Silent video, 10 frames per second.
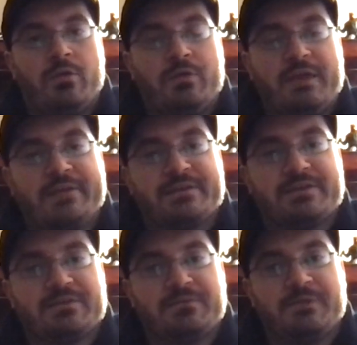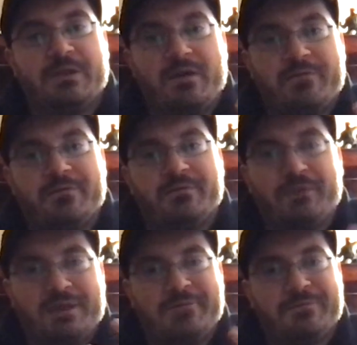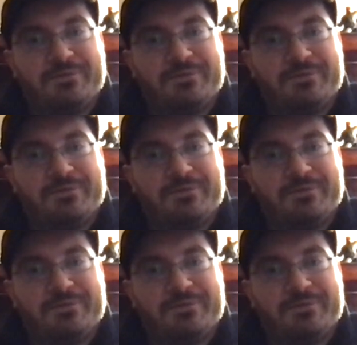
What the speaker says: the eggs actually feed off of the life